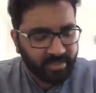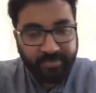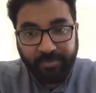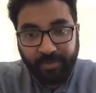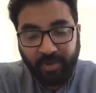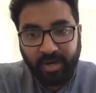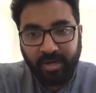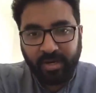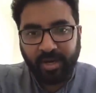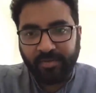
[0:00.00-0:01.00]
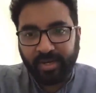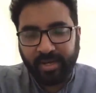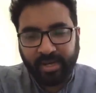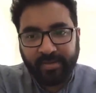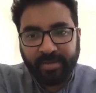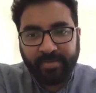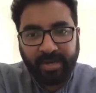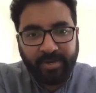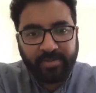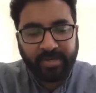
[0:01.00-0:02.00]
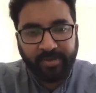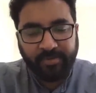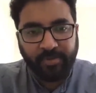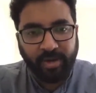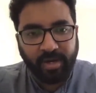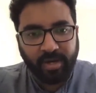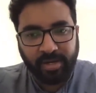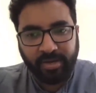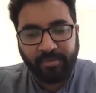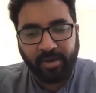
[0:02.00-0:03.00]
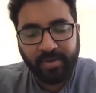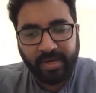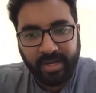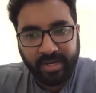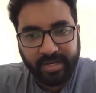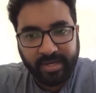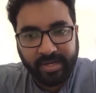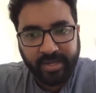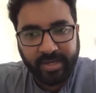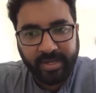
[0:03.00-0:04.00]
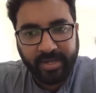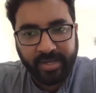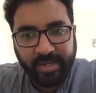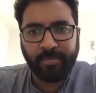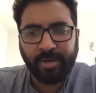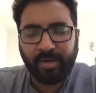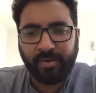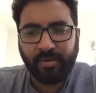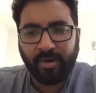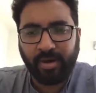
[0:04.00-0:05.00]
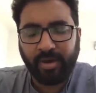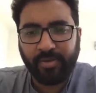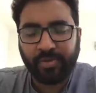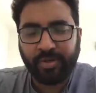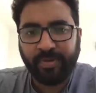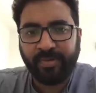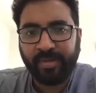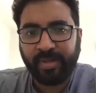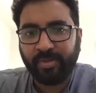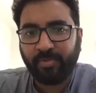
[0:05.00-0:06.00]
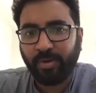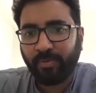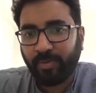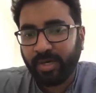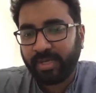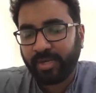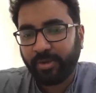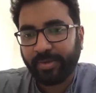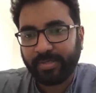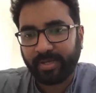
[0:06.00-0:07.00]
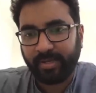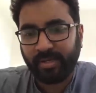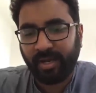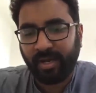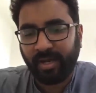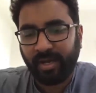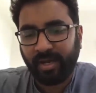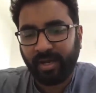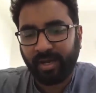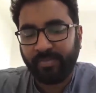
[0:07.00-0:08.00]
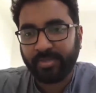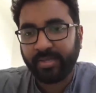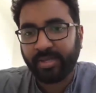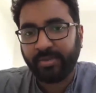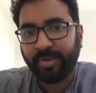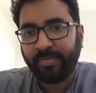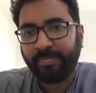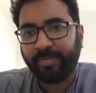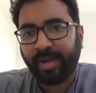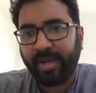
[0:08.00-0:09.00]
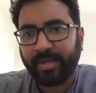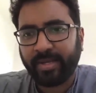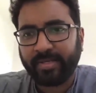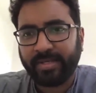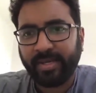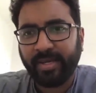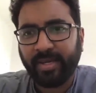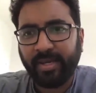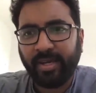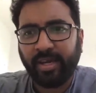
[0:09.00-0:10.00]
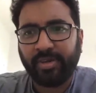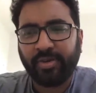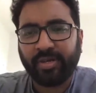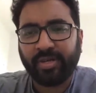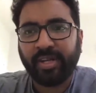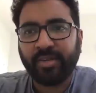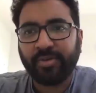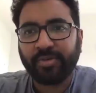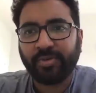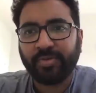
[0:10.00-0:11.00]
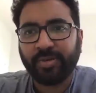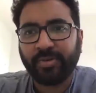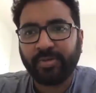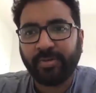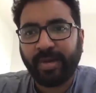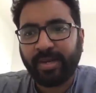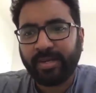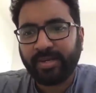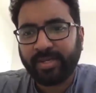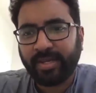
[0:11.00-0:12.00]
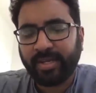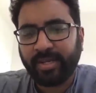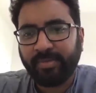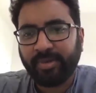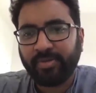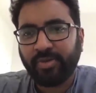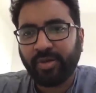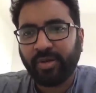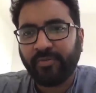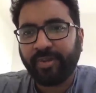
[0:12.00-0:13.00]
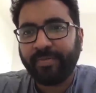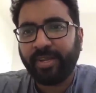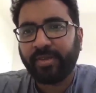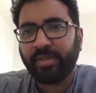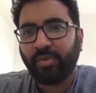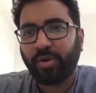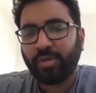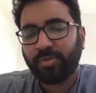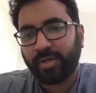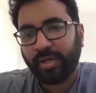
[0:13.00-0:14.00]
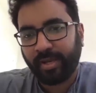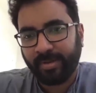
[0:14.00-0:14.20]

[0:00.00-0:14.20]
you are having an academic background, some of you are involved in writing, but uh, you should be familiar with what works at U P S C. I'm not saying that you may be bad at essay, you're getting low scores because you're bad at essay writing, because you're not familiar with what is working.